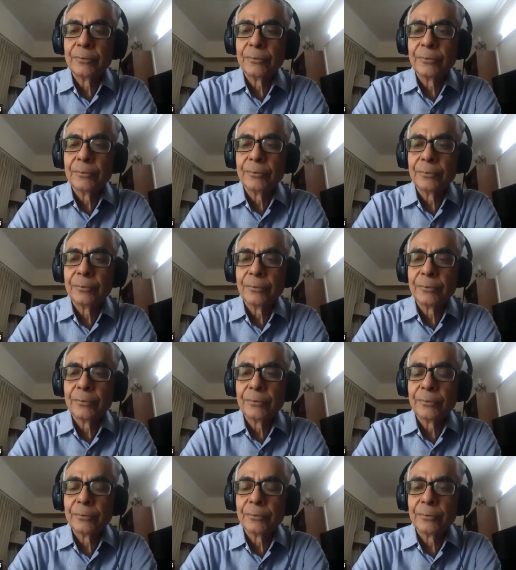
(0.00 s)

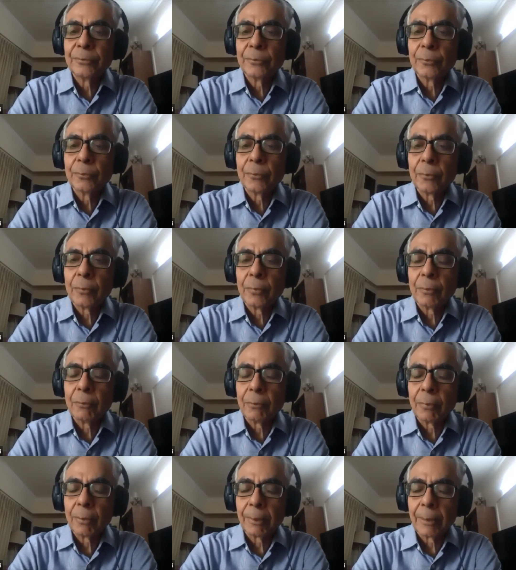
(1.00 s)

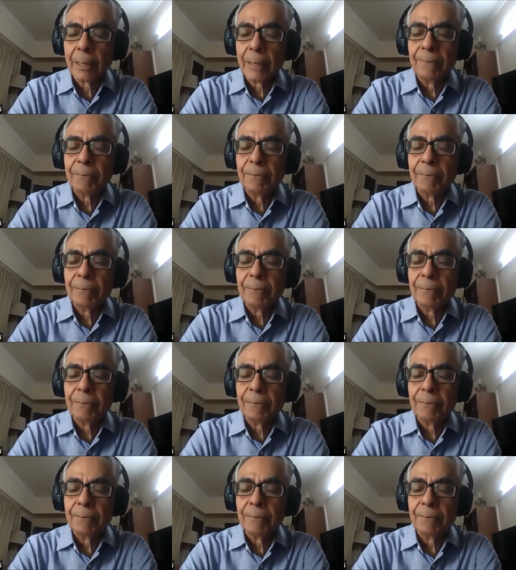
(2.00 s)
[no speech]